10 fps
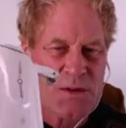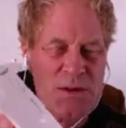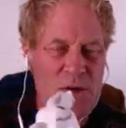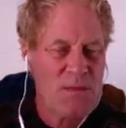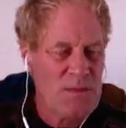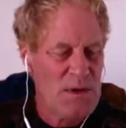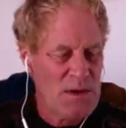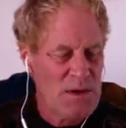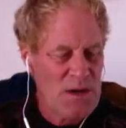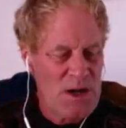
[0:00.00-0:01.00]
So
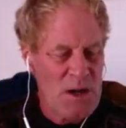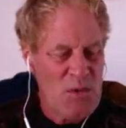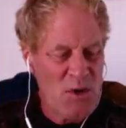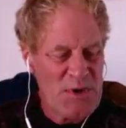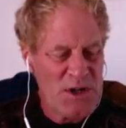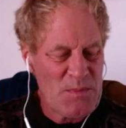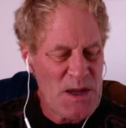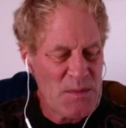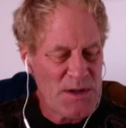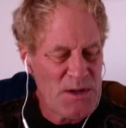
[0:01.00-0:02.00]
I'm hoping to be
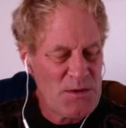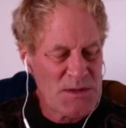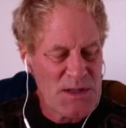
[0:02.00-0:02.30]
able to use